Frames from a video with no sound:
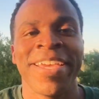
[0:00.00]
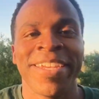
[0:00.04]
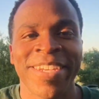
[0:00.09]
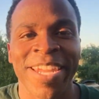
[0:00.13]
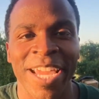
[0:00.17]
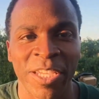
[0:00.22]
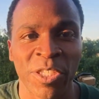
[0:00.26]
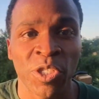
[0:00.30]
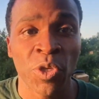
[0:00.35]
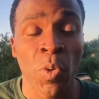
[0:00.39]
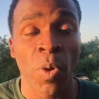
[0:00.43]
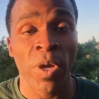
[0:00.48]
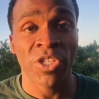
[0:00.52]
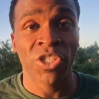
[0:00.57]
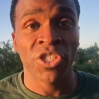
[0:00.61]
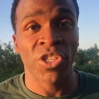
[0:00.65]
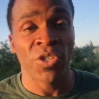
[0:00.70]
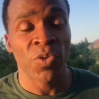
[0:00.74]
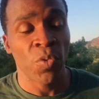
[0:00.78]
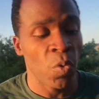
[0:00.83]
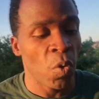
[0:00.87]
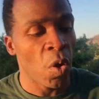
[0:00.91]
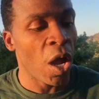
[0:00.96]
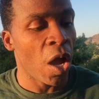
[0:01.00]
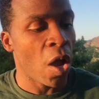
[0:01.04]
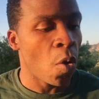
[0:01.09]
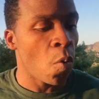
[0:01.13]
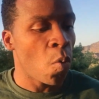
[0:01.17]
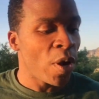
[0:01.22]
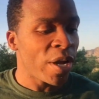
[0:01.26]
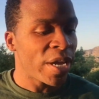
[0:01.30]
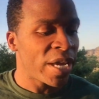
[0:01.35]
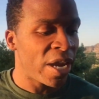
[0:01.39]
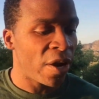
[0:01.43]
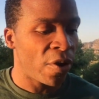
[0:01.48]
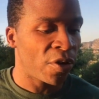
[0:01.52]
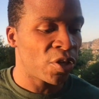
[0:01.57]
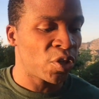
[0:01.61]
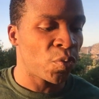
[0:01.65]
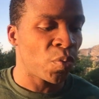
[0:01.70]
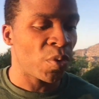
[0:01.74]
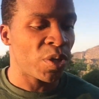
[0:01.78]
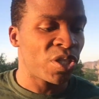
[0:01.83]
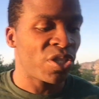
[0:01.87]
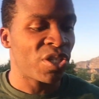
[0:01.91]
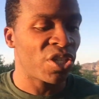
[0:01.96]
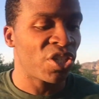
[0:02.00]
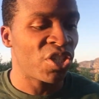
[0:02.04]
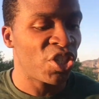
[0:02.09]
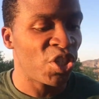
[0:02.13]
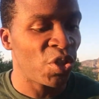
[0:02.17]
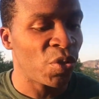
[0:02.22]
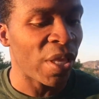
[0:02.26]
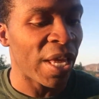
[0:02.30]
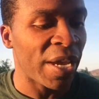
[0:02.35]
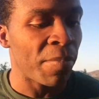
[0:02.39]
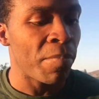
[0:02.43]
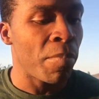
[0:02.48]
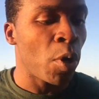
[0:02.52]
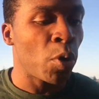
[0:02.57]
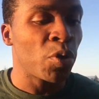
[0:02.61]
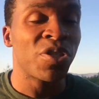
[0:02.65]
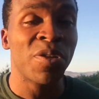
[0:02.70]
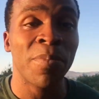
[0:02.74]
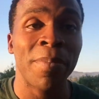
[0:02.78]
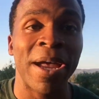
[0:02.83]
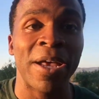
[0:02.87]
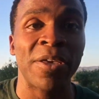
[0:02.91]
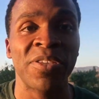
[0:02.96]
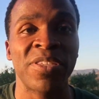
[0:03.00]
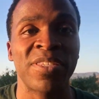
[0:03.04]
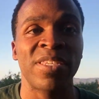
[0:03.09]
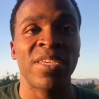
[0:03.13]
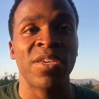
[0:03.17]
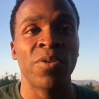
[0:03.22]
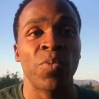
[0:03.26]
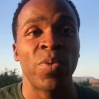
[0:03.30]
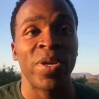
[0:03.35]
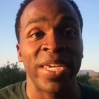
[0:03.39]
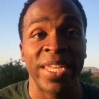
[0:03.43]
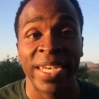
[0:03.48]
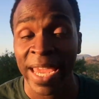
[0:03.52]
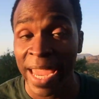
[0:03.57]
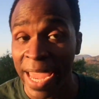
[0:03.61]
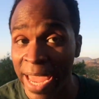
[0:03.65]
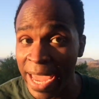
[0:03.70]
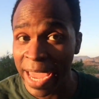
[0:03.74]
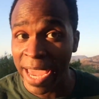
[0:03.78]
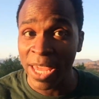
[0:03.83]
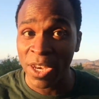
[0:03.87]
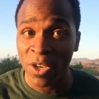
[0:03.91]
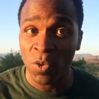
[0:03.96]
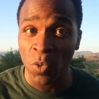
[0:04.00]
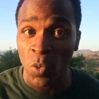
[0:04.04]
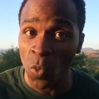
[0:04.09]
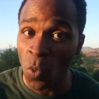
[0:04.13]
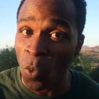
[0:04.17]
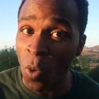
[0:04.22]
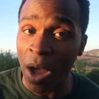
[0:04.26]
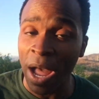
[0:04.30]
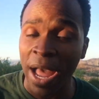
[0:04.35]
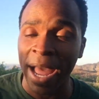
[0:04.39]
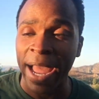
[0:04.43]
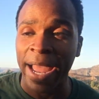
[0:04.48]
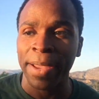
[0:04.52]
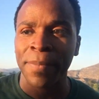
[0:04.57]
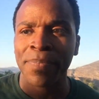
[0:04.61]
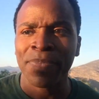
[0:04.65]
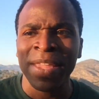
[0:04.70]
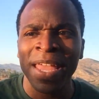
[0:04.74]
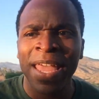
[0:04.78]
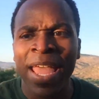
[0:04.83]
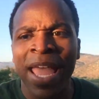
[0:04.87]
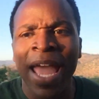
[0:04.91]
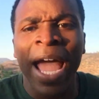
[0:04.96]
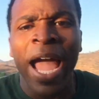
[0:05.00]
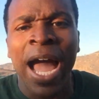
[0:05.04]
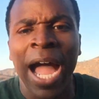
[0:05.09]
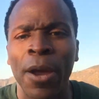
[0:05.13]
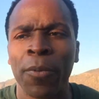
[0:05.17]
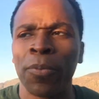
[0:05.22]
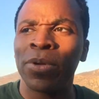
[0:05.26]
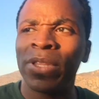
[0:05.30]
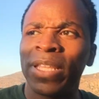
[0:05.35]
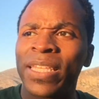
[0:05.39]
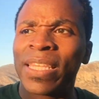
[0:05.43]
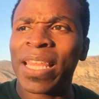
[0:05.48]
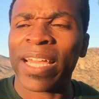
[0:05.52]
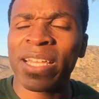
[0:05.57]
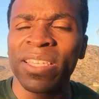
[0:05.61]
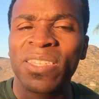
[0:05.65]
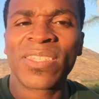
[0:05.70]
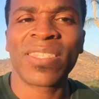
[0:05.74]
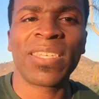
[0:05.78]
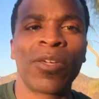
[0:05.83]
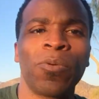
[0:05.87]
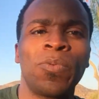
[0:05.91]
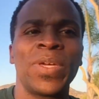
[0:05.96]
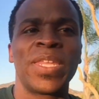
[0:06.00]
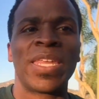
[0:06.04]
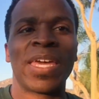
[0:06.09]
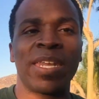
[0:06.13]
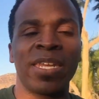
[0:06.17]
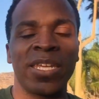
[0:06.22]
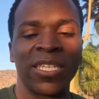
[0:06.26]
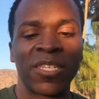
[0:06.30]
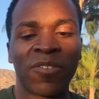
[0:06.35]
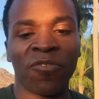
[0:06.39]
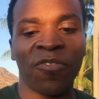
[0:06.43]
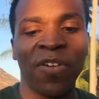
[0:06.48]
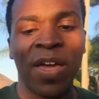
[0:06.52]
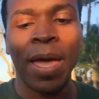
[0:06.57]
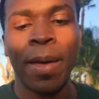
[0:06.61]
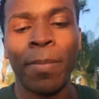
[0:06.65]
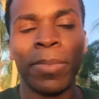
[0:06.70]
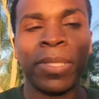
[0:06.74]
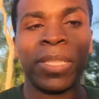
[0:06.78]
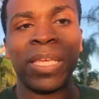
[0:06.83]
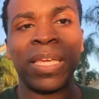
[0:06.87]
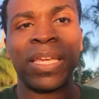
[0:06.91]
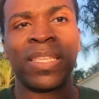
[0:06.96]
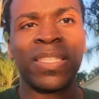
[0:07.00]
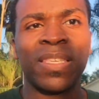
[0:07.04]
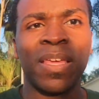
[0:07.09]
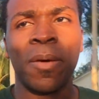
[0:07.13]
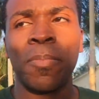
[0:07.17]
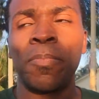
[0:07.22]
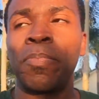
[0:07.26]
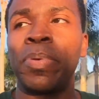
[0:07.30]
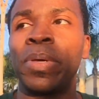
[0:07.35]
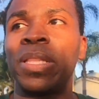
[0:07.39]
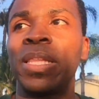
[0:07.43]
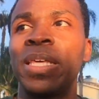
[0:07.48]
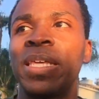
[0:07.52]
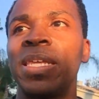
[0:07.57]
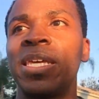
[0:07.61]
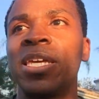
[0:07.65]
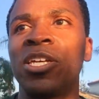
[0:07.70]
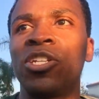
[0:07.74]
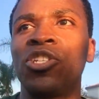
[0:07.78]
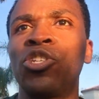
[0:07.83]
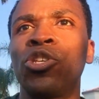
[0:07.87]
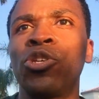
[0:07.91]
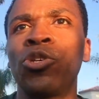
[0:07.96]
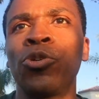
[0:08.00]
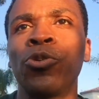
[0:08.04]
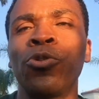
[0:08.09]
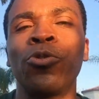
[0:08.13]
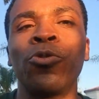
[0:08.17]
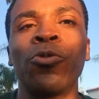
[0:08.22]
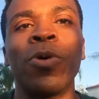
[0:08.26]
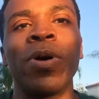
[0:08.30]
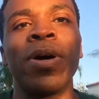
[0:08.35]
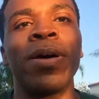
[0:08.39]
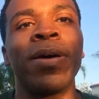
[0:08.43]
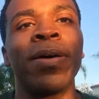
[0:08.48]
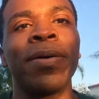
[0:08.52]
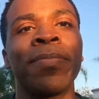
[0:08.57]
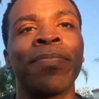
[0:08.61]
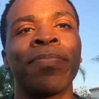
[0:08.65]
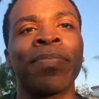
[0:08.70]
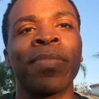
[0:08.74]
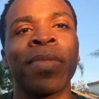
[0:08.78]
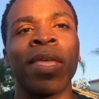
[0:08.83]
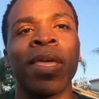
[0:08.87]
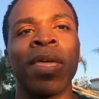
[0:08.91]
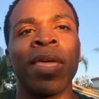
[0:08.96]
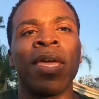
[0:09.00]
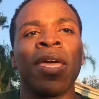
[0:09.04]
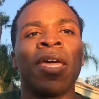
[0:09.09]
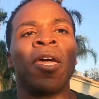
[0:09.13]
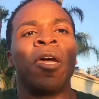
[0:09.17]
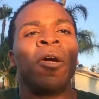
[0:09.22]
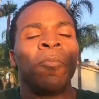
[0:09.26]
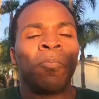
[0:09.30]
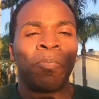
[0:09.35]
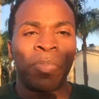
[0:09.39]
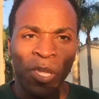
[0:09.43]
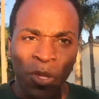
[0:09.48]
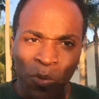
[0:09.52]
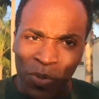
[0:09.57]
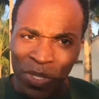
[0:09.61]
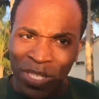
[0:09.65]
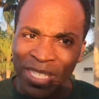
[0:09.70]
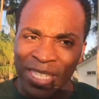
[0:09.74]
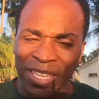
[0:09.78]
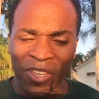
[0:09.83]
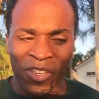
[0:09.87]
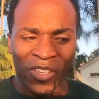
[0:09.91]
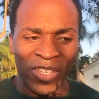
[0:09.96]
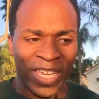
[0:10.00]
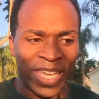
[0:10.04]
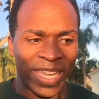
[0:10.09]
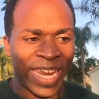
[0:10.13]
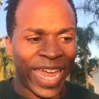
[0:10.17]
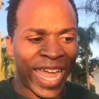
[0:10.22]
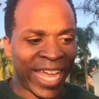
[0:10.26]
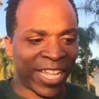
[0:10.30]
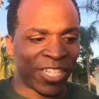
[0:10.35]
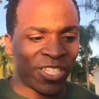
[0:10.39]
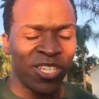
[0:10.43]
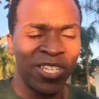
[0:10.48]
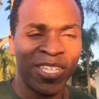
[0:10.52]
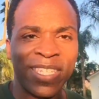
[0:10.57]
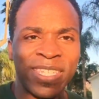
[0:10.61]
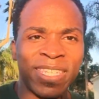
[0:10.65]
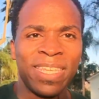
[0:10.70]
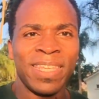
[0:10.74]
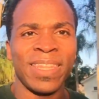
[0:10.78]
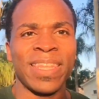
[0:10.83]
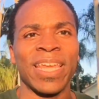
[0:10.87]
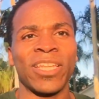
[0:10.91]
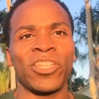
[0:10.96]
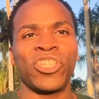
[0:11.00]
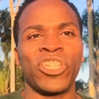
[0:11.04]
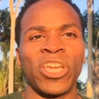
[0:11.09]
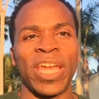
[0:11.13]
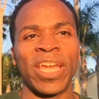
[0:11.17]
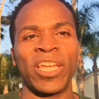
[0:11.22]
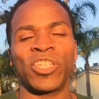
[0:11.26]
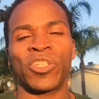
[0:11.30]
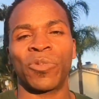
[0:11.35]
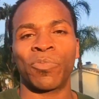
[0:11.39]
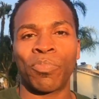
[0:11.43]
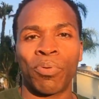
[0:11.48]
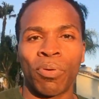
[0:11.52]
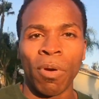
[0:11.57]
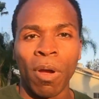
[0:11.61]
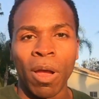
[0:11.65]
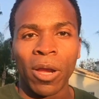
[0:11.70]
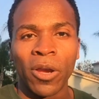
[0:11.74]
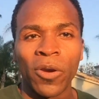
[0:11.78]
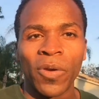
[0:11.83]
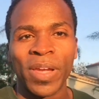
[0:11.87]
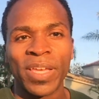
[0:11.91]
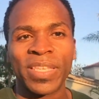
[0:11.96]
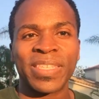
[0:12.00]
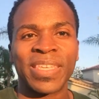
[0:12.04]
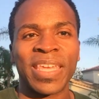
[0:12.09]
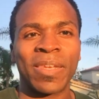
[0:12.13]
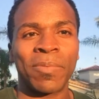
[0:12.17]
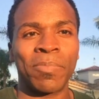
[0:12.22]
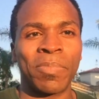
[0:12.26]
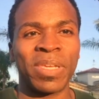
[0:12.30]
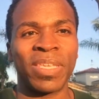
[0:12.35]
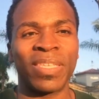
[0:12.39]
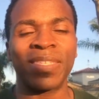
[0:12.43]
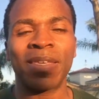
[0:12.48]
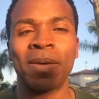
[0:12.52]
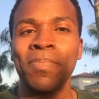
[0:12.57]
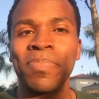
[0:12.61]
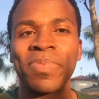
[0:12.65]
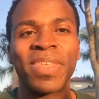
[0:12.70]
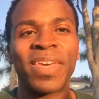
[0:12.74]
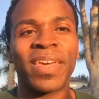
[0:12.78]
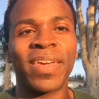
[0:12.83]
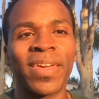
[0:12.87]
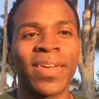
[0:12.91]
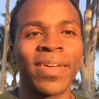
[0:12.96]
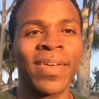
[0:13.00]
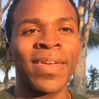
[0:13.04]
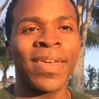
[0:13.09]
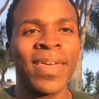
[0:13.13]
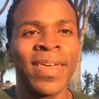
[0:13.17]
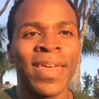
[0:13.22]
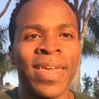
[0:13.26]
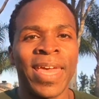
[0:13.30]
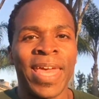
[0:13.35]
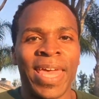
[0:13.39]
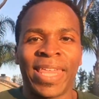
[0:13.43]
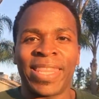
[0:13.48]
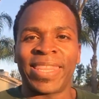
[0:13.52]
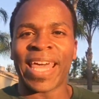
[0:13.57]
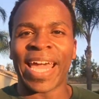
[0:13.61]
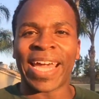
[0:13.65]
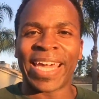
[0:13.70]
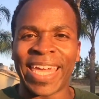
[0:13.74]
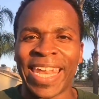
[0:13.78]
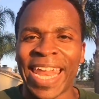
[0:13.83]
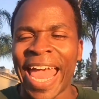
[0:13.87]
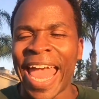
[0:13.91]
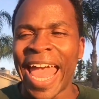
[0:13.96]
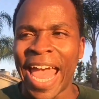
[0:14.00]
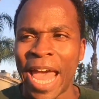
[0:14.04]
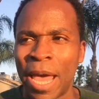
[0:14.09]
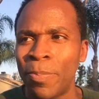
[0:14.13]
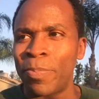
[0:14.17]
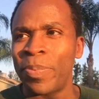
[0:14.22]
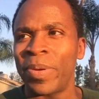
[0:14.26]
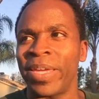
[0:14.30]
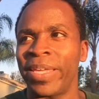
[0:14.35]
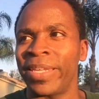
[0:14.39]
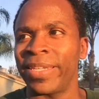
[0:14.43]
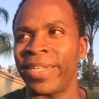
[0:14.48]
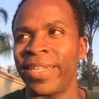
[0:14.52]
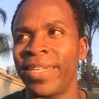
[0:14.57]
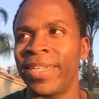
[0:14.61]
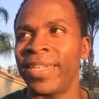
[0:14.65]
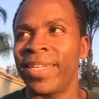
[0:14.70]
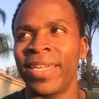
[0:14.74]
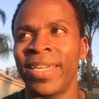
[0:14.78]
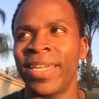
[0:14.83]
Next question, what characteristics do you like most about Seaweed and why? I really like Seaweed and his family's ability to be resilient and to see that change and progress can be something that can happen